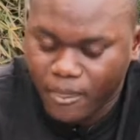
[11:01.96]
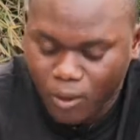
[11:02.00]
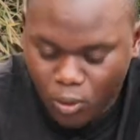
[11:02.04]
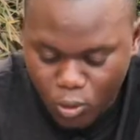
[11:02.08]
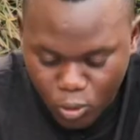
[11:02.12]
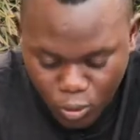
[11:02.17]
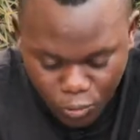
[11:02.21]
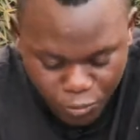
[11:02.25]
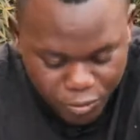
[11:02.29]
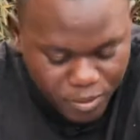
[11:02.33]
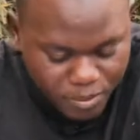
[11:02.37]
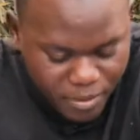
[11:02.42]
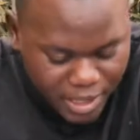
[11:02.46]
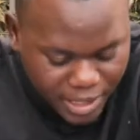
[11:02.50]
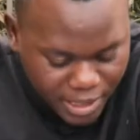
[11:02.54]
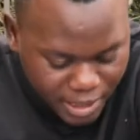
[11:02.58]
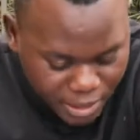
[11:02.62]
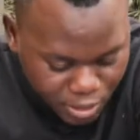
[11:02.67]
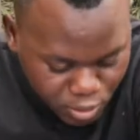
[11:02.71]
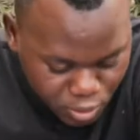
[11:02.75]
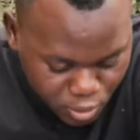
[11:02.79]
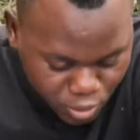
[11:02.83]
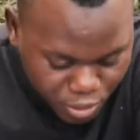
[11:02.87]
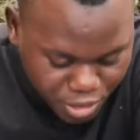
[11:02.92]
Koffi
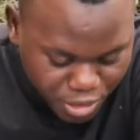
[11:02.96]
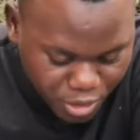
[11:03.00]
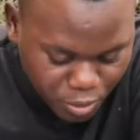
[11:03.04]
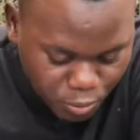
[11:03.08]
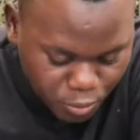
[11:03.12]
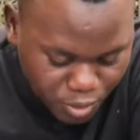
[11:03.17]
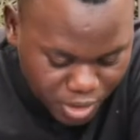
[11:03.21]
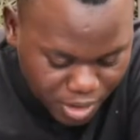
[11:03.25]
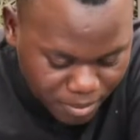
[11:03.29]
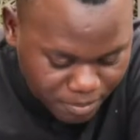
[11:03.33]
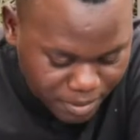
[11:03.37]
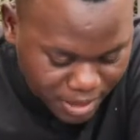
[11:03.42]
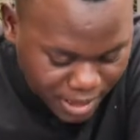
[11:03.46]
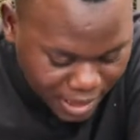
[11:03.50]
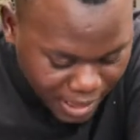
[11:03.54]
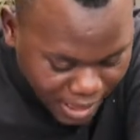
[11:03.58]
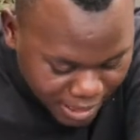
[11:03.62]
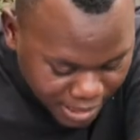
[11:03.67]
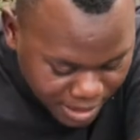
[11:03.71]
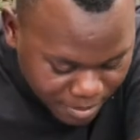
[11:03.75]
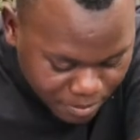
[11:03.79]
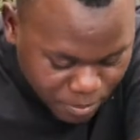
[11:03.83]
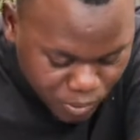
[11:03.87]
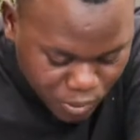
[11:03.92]
Mac-Adory will be
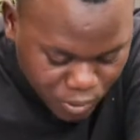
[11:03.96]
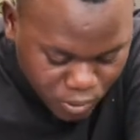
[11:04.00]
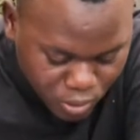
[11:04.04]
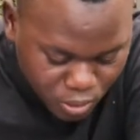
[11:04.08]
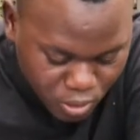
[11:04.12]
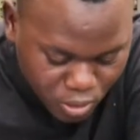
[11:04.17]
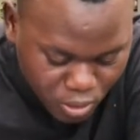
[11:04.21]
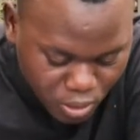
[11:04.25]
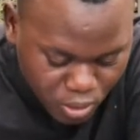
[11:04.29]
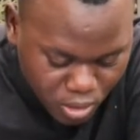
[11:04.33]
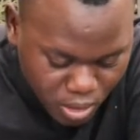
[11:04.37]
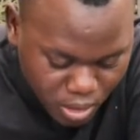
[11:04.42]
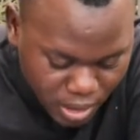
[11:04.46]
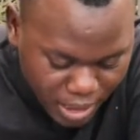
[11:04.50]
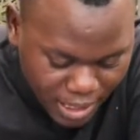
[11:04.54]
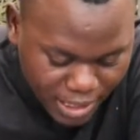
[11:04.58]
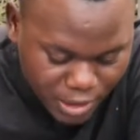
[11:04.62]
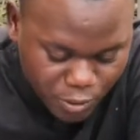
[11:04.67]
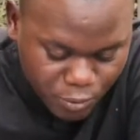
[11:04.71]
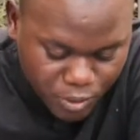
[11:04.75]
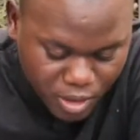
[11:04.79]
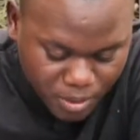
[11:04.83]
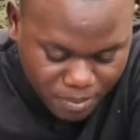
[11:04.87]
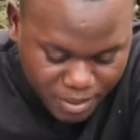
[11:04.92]
liable
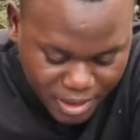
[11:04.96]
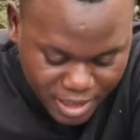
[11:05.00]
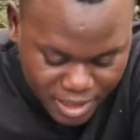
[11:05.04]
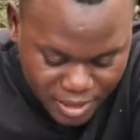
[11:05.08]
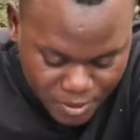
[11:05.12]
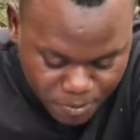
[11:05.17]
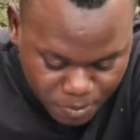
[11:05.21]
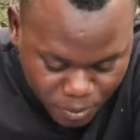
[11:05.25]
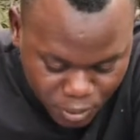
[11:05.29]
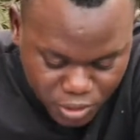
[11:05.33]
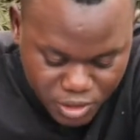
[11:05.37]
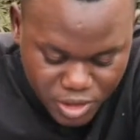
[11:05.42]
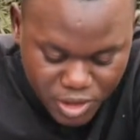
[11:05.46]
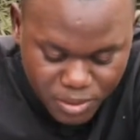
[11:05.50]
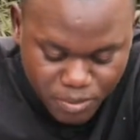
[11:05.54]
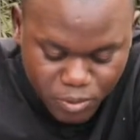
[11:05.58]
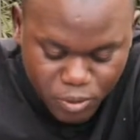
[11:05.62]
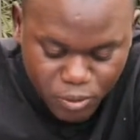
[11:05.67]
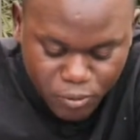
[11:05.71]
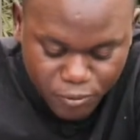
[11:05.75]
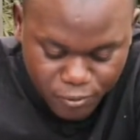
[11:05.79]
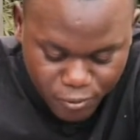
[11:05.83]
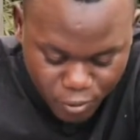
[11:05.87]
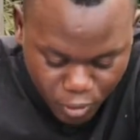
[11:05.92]
and will be
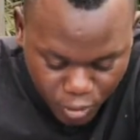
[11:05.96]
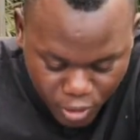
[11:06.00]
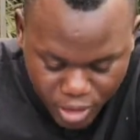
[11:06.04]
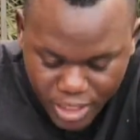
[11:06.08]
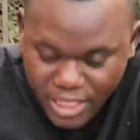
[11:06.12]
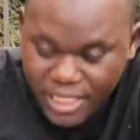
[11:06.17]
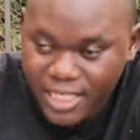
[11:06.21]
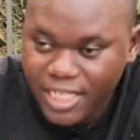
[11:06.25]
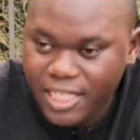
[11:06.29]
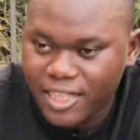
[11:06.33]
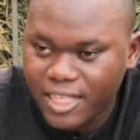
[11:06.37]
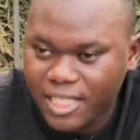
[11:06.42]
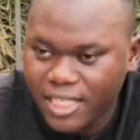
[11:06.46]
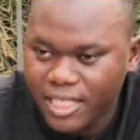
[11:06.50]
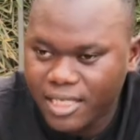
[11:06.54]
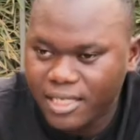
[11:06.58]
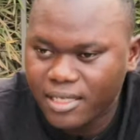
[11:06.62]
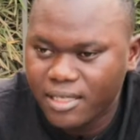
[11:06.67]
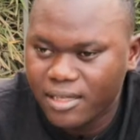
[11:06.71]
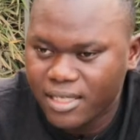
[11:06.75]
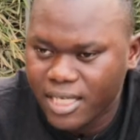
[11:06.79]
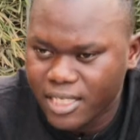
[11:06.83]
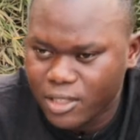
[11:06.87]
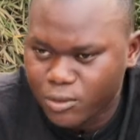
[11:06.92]
responsible for
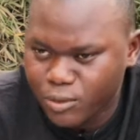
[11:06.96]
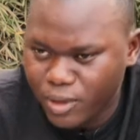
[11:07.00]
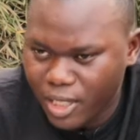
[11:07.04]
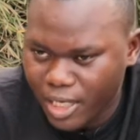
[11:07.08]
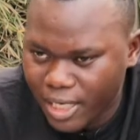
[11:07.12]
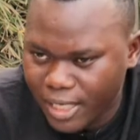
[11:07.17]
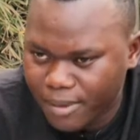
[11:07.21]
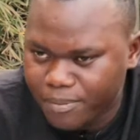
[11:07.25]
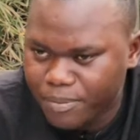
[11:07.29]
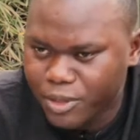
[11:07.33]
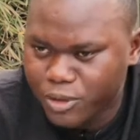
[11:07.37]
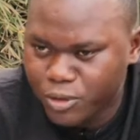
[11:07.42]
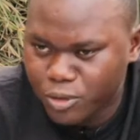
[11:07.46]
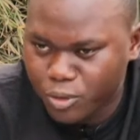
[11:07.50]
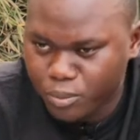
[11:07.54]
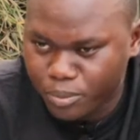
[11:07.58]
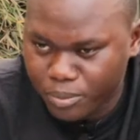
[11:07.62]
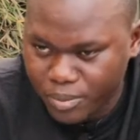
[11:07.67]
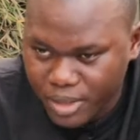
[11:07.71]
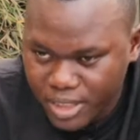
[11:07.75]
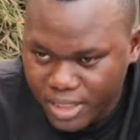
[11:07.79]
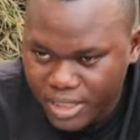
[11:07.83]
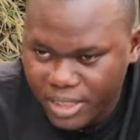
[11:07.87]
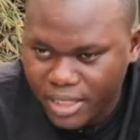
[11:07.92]
anything that will happen to
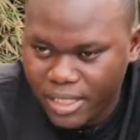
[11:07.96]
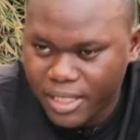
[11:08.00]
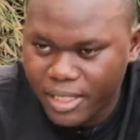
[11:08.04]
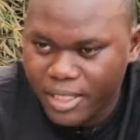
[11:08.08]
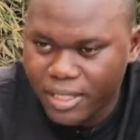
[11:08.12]
me,